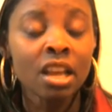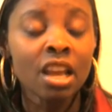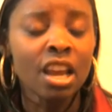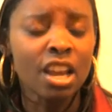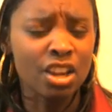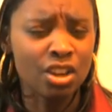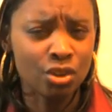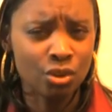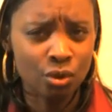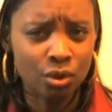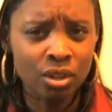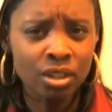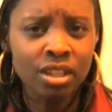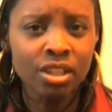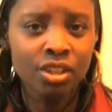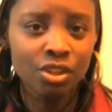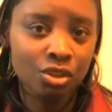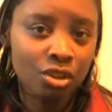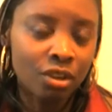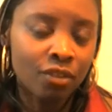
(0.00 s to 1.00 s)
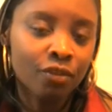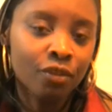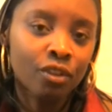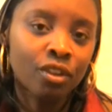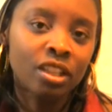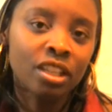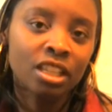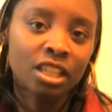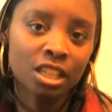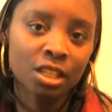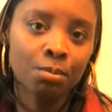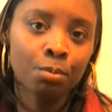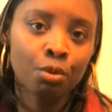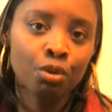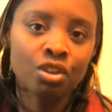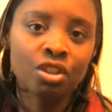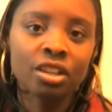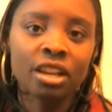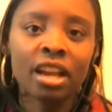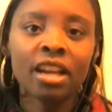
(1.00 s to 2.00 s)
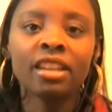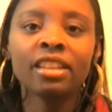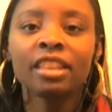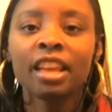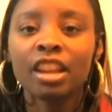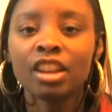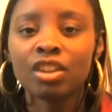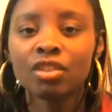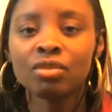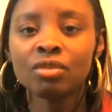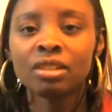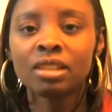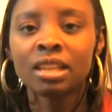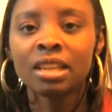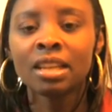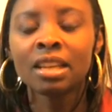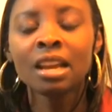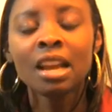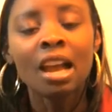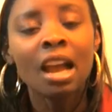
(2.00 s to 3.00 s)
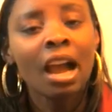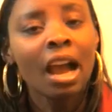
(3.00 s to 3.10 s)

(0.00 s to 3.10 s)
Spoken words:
in your district for the disproportionality that you see,